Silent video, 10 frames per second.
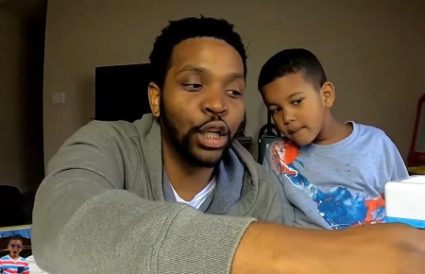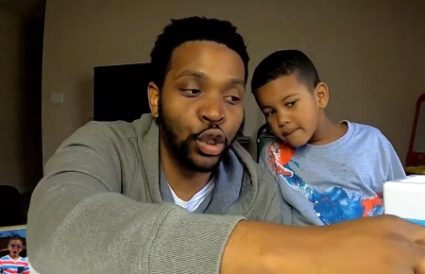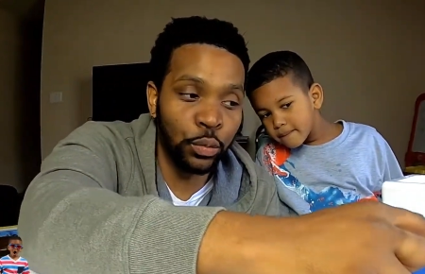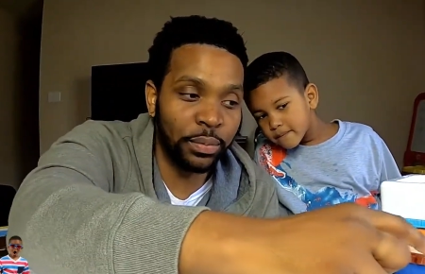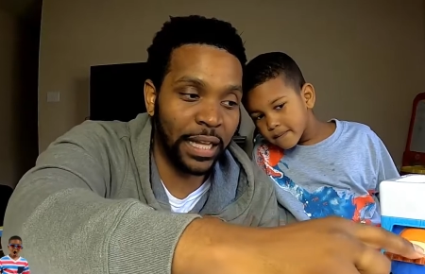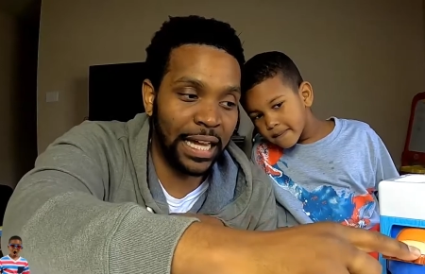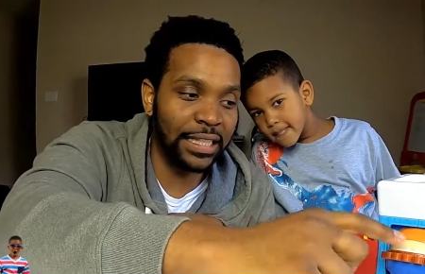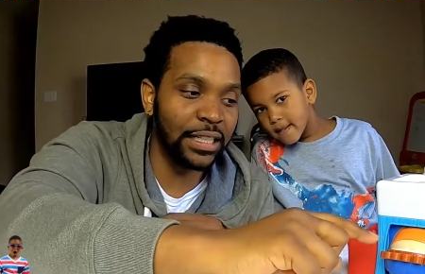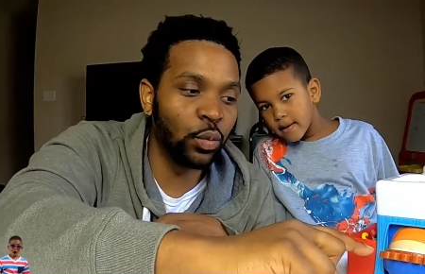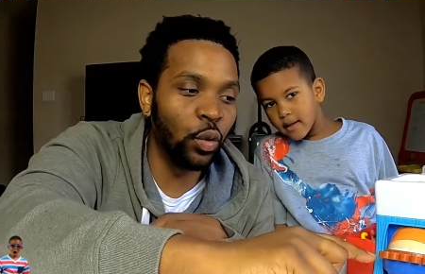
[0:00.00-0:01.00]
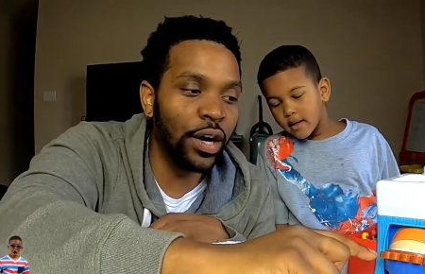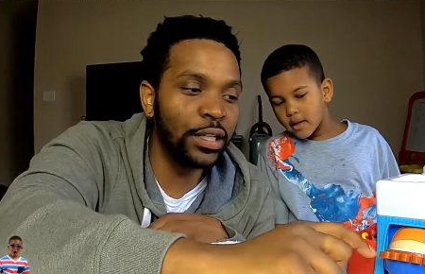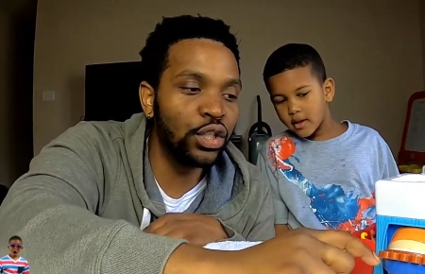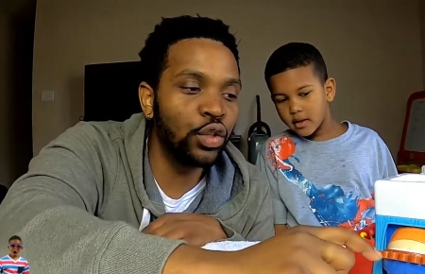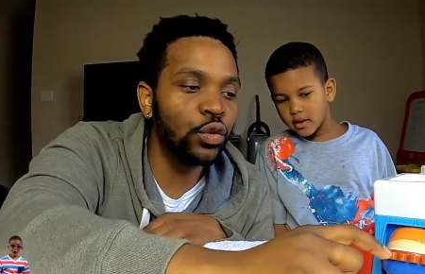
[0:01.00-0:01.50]
Speaker 1: loop like this.
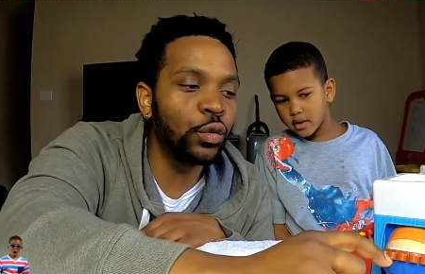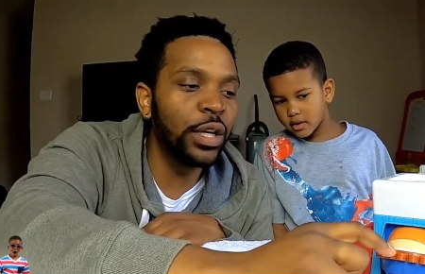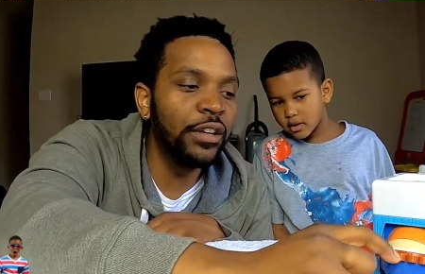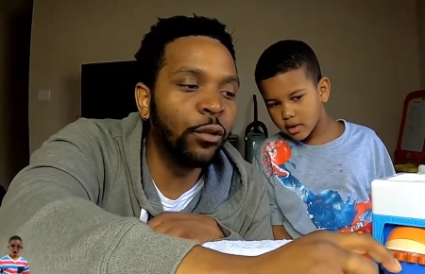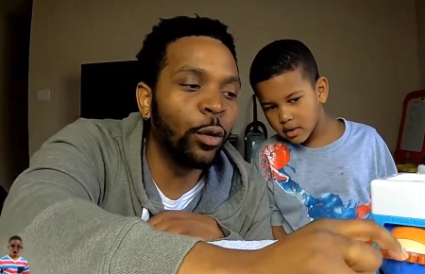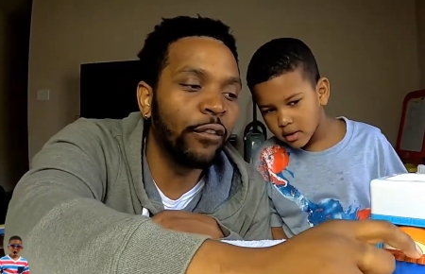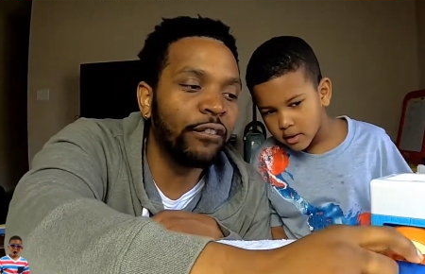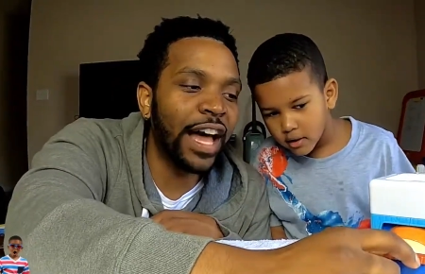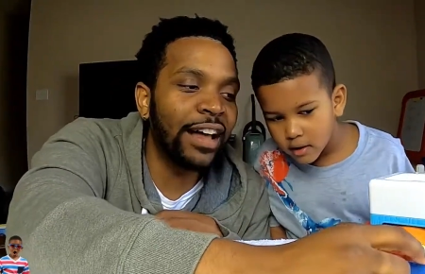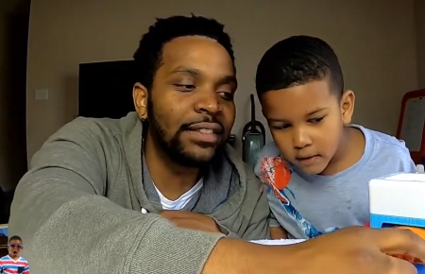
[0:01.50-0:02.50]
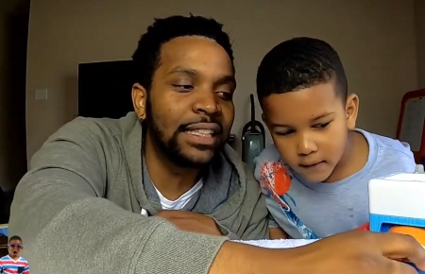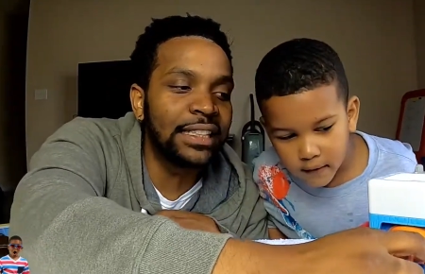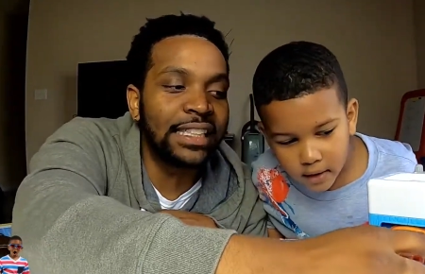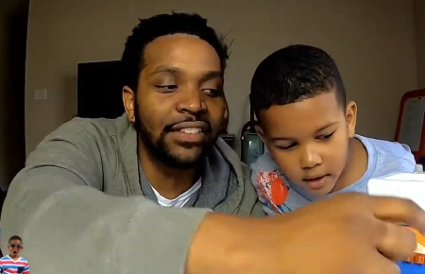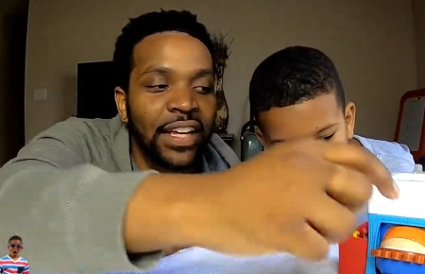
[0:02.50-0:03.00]
One, two, three, four, five,
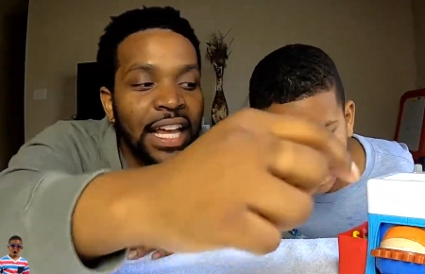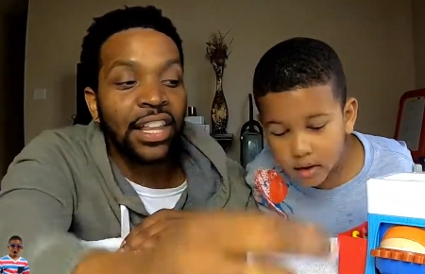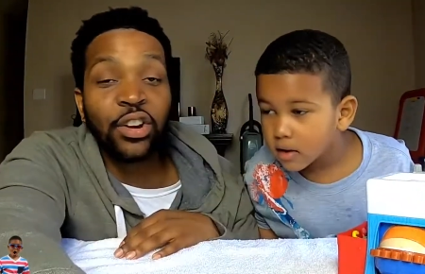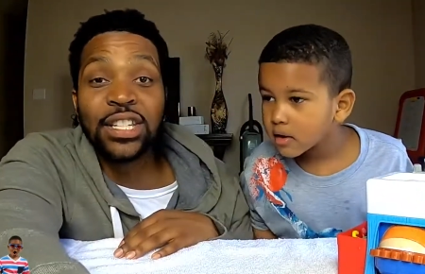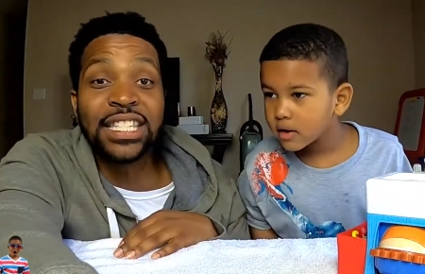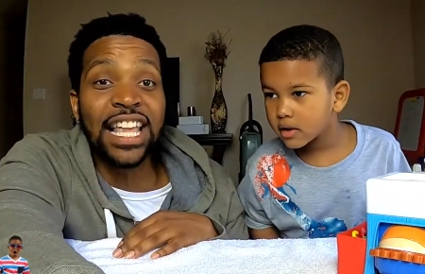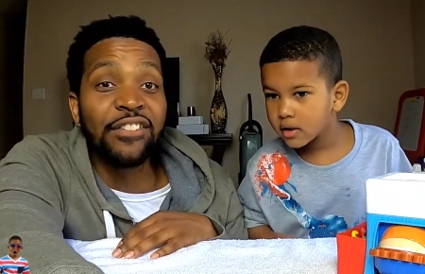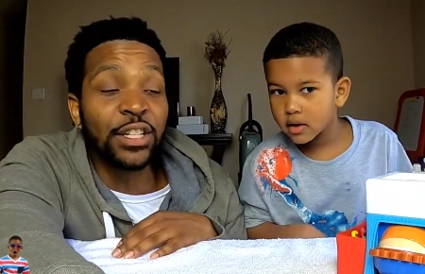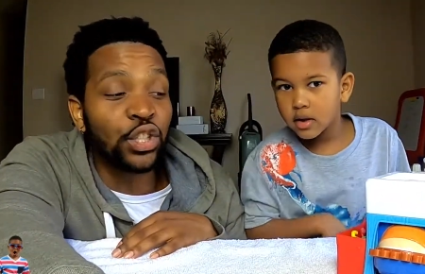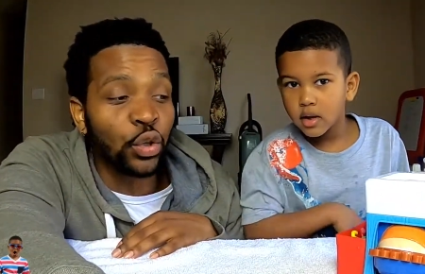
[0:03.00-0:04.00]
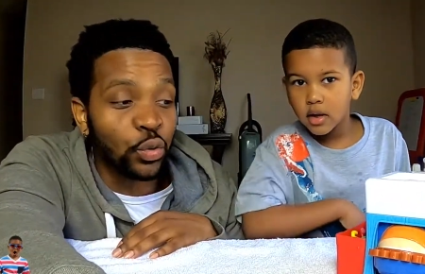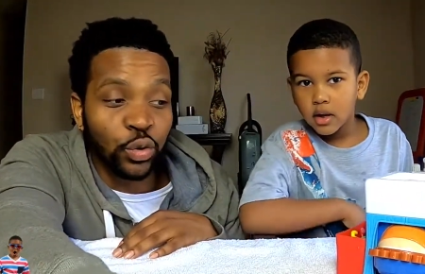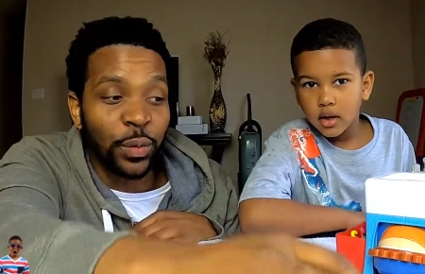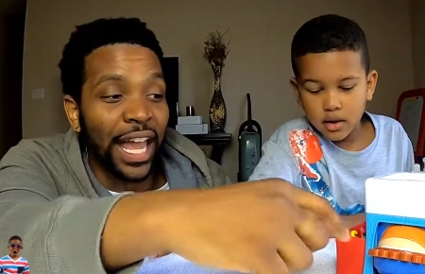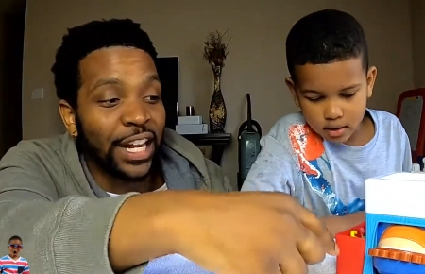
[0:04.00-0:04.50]
six, seven. There's seven
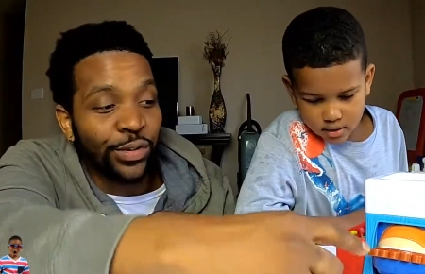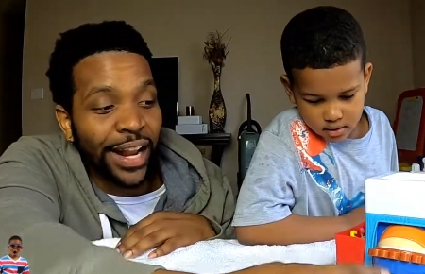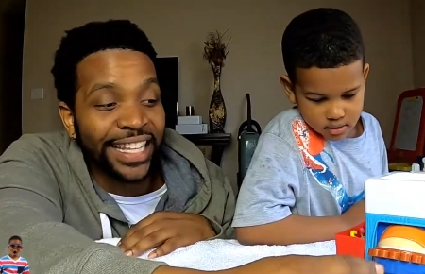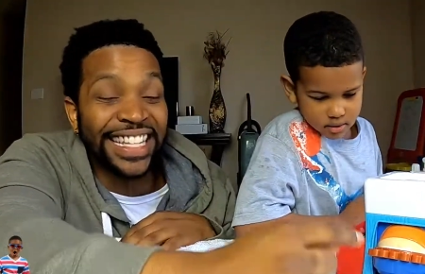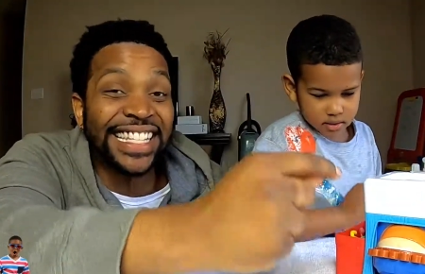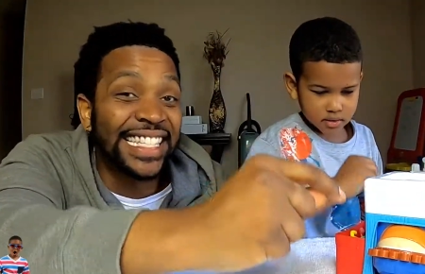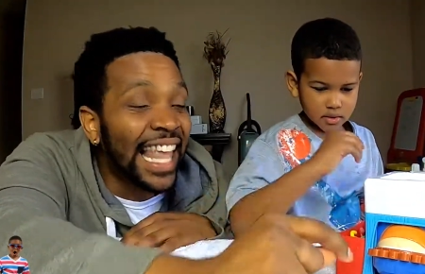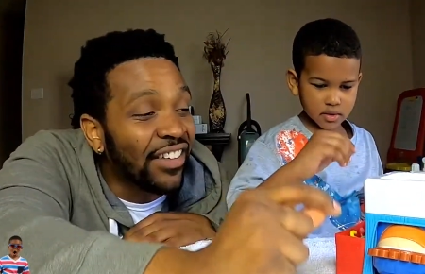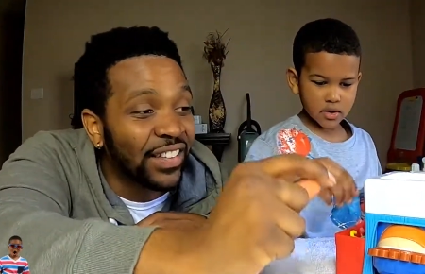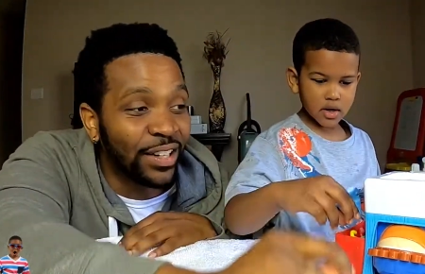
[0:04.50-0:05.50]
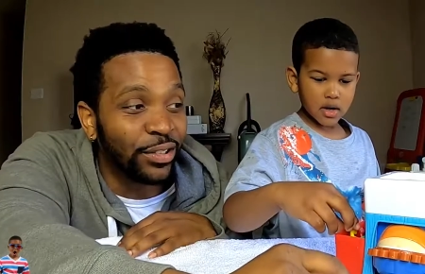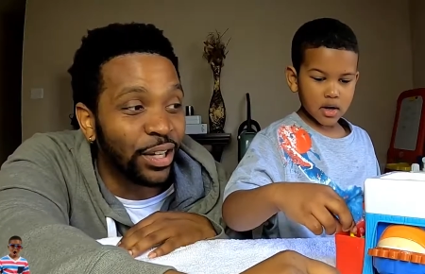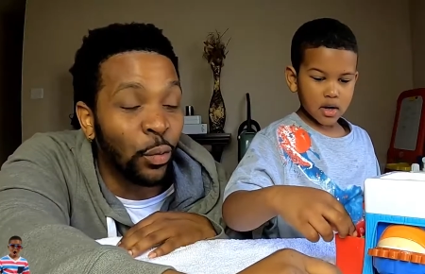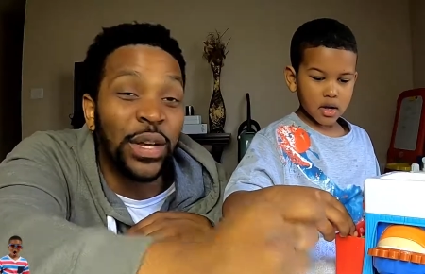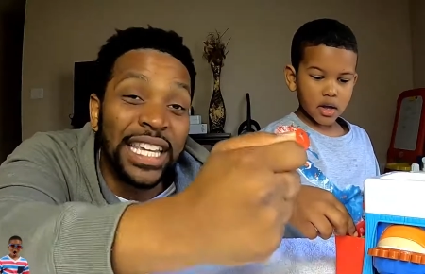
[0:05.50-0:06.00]
tools. We gotta try to get seven on
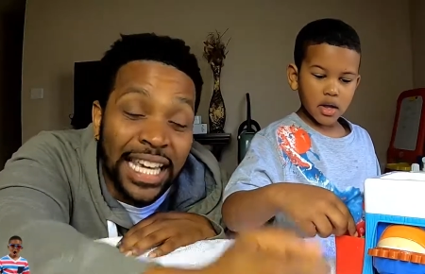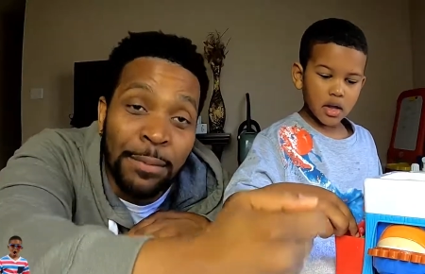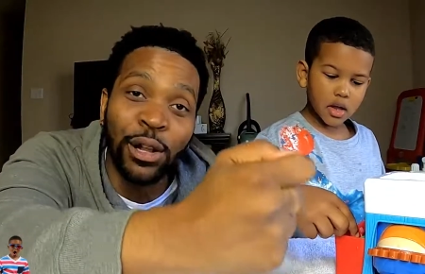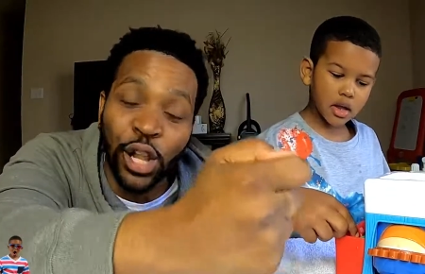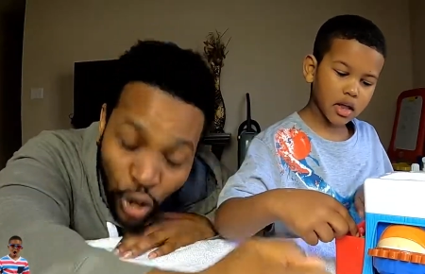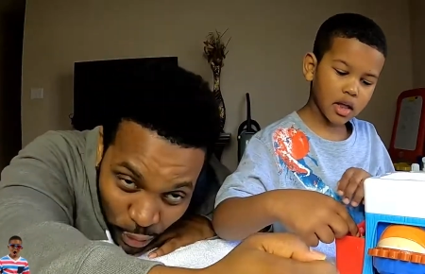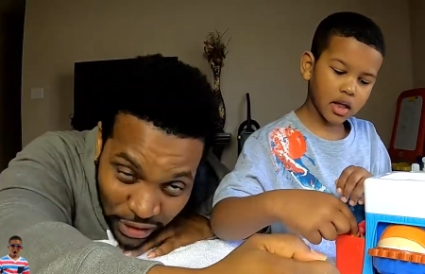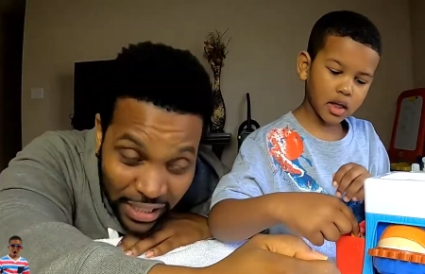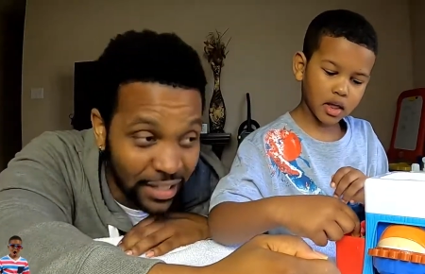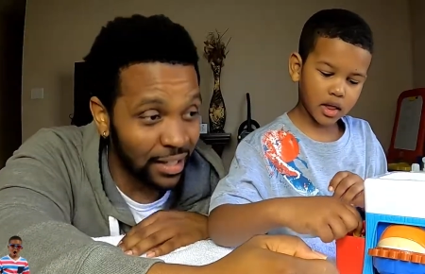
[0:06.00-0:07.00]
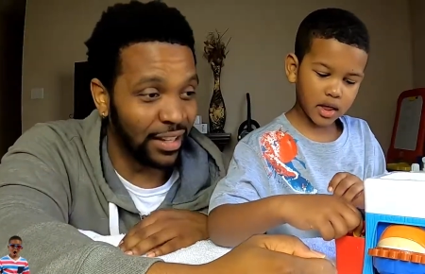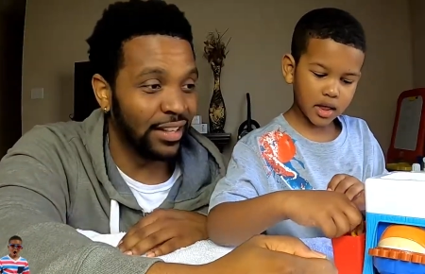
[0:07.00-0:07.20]
there. We keep losing.